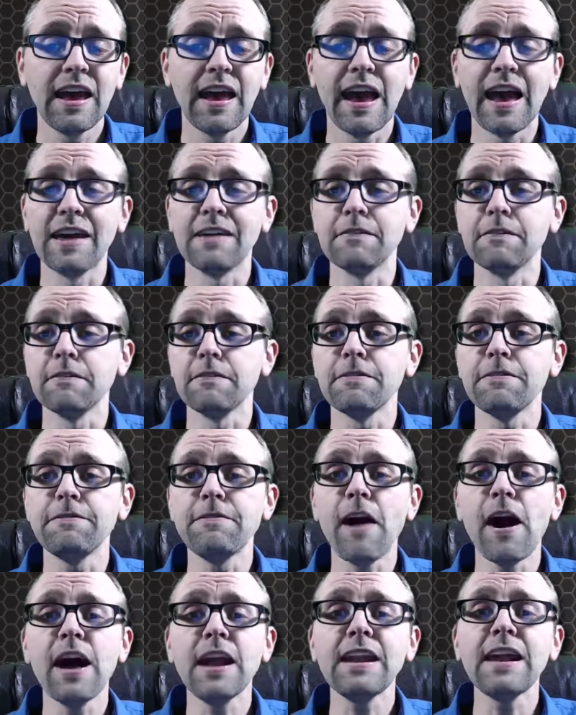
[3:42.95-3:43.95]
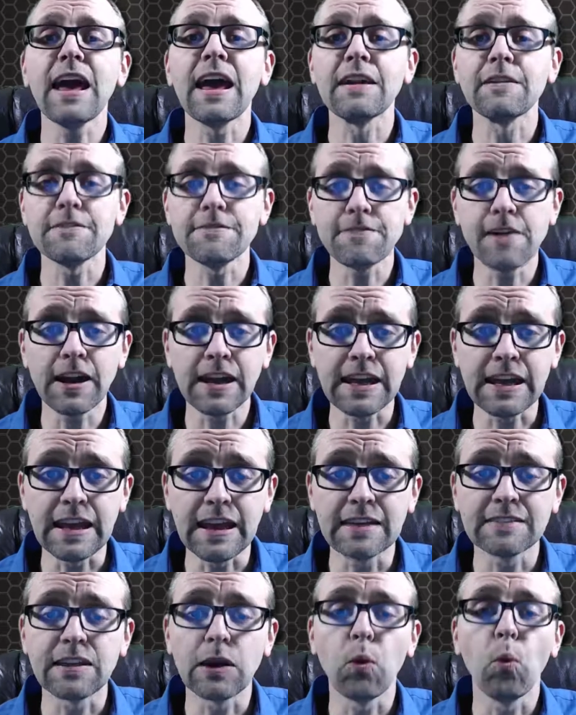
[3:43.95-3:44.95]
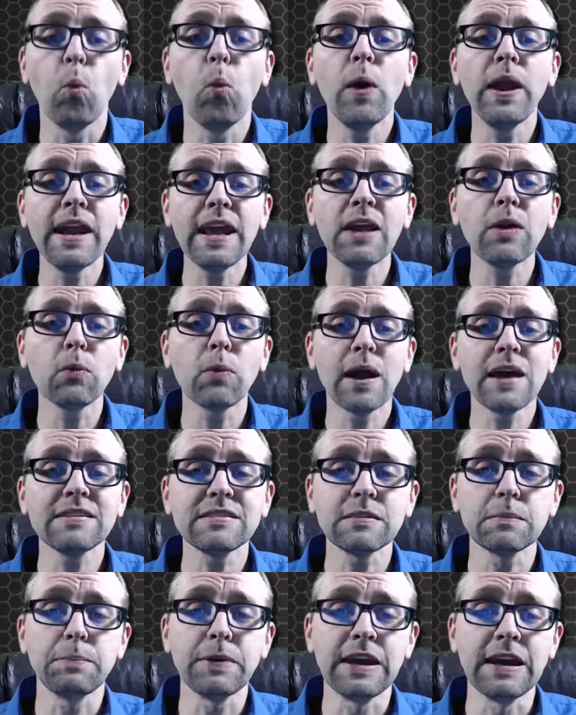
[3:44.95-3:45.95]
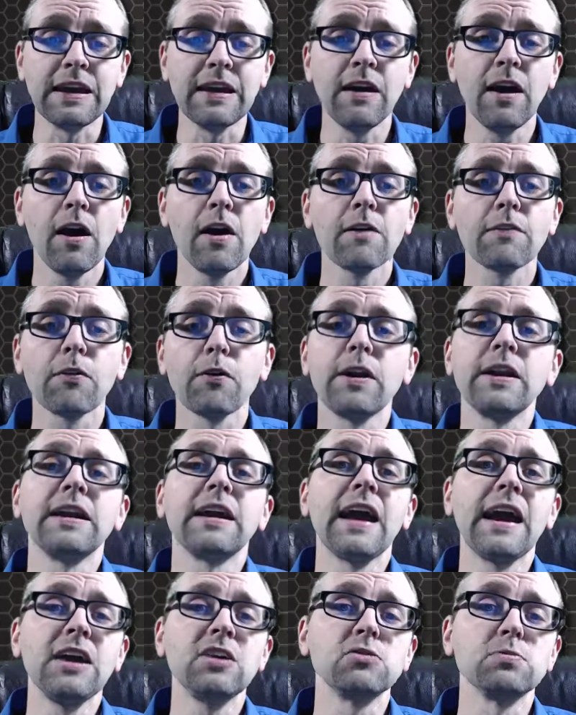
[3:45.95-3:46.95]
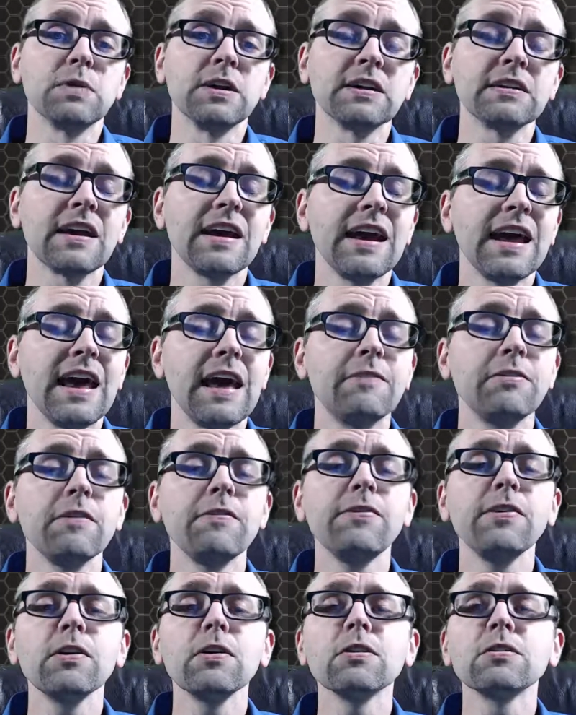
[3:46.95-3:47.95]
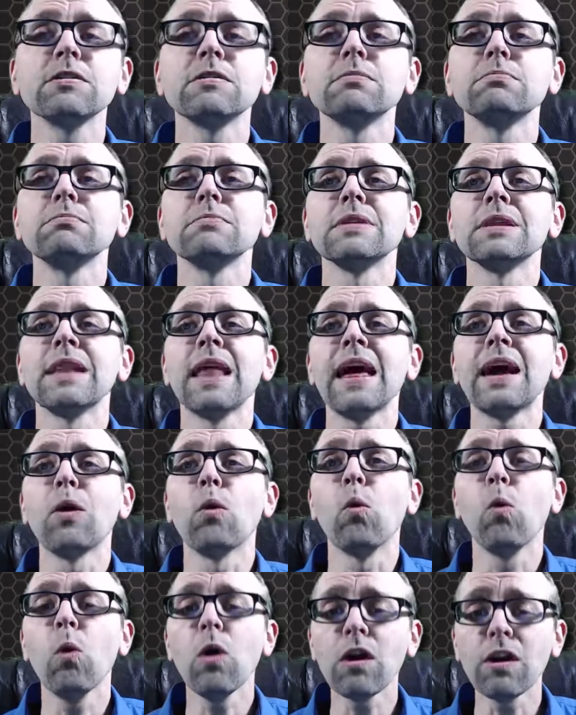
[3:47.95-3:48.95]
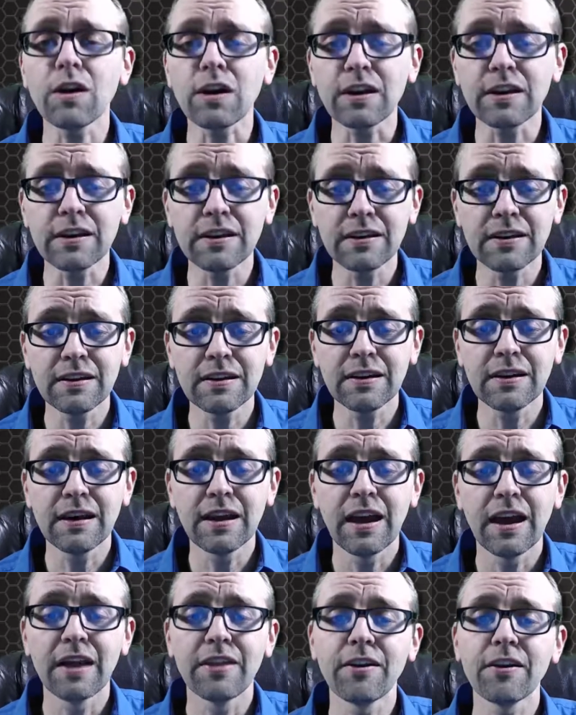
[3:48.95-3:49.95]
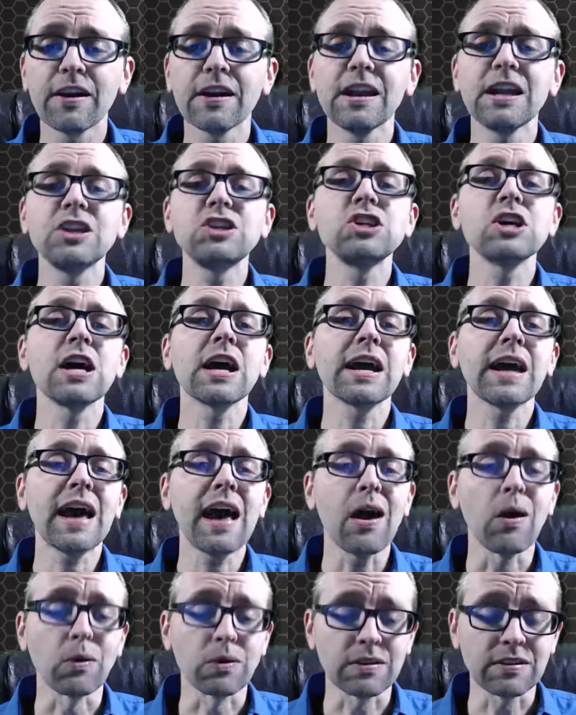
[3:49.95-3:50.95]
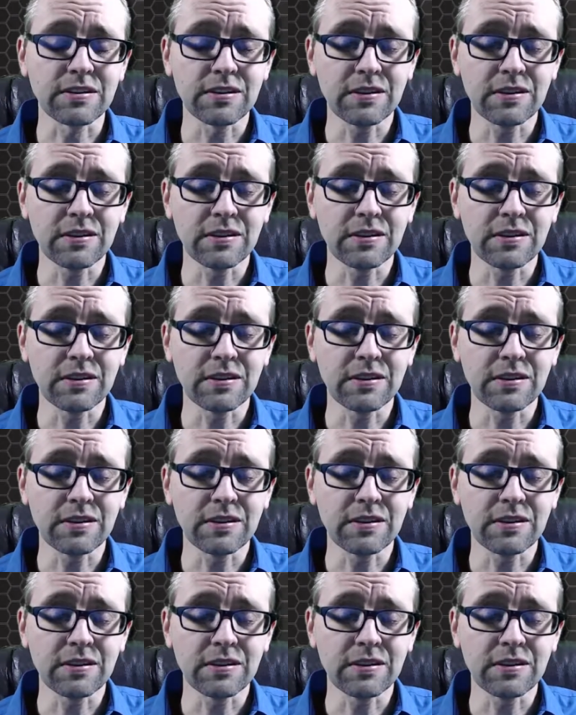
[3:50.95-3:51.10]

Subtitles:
And fun and funny is a winning recipe for engagement. If it feels like work, they're going to check out.